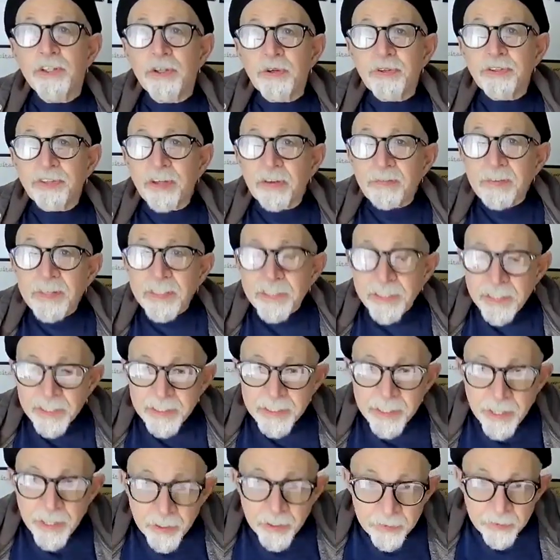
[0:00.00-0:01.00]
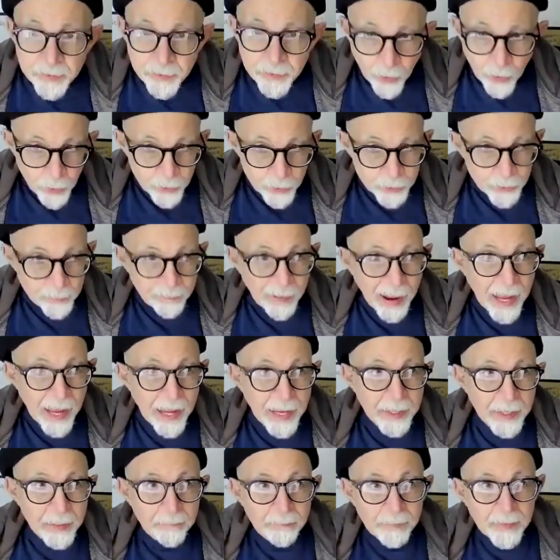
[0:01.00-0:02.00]
So 17 years goes
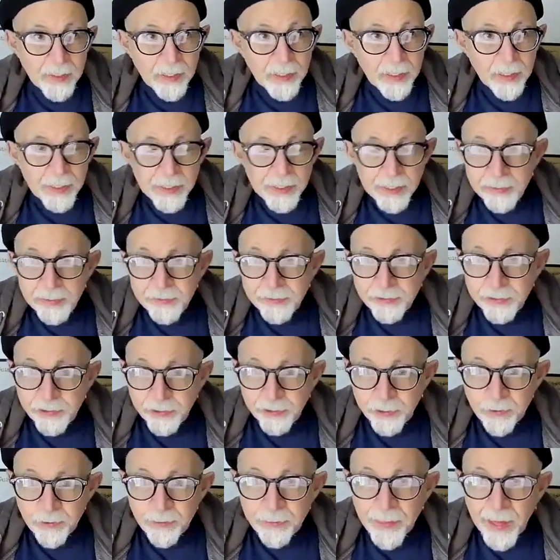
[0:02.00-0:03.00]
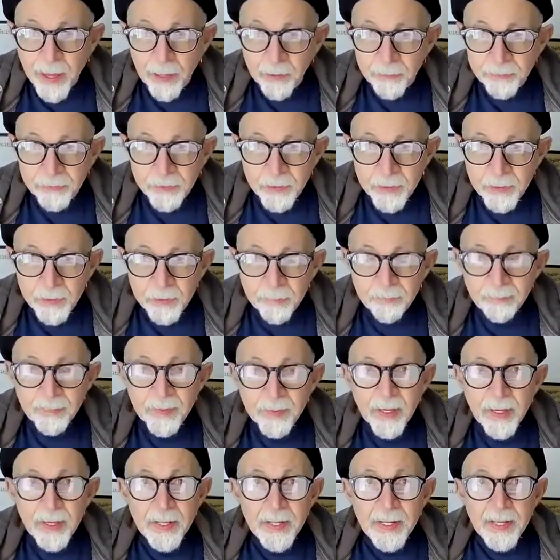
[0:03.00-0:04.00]
by. It's
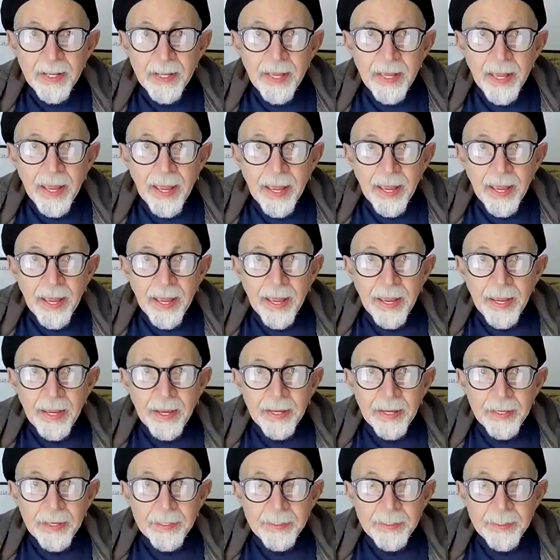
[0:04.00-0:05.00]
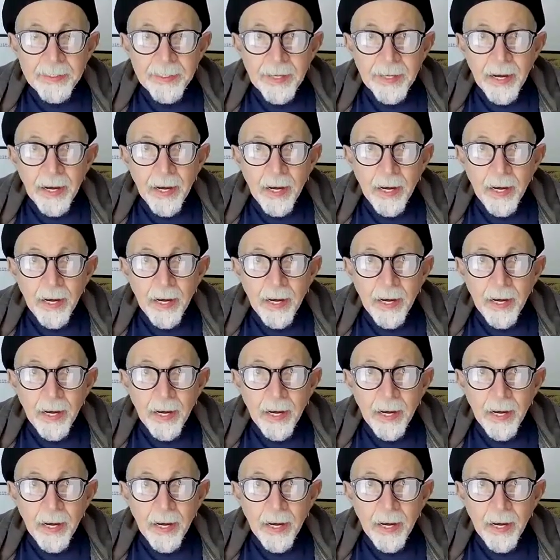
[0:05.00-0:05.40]
2000, and